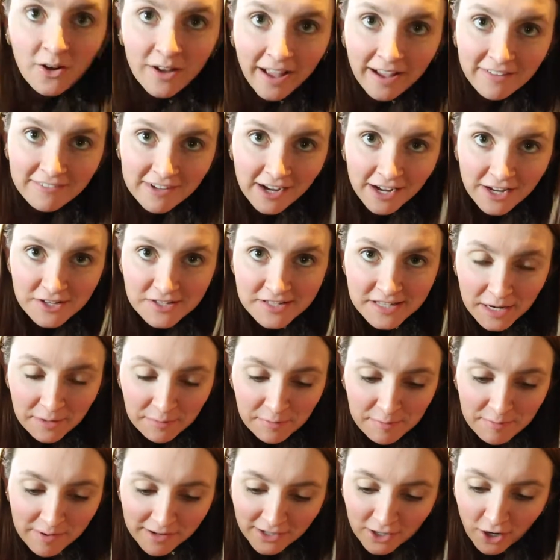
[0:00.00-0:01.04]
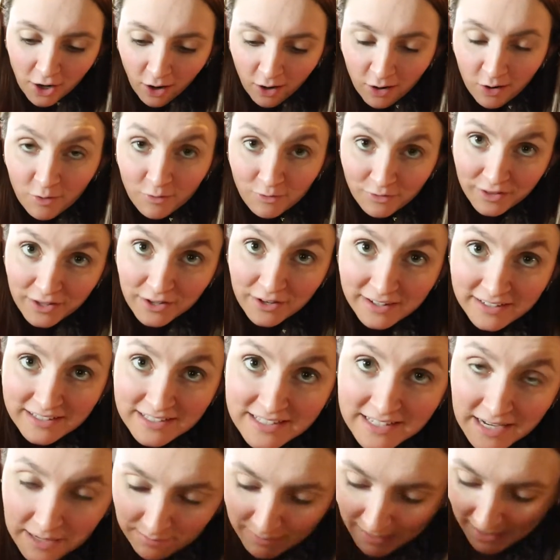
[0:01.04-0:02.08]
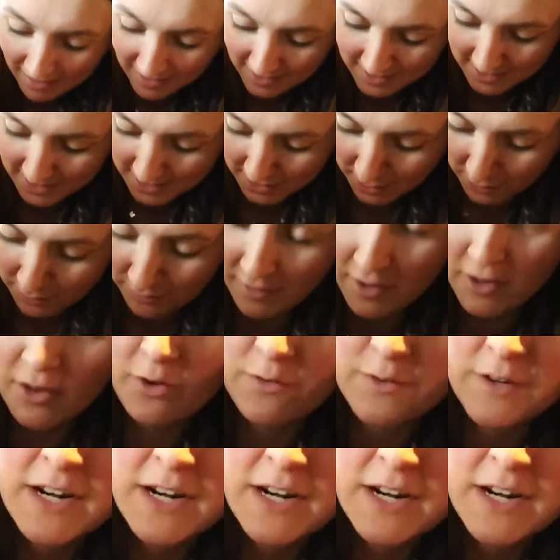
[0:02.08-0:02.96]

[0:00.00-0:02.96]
Okay, I've got you set up in my car. Hopefully you guys stay balanced and don't fall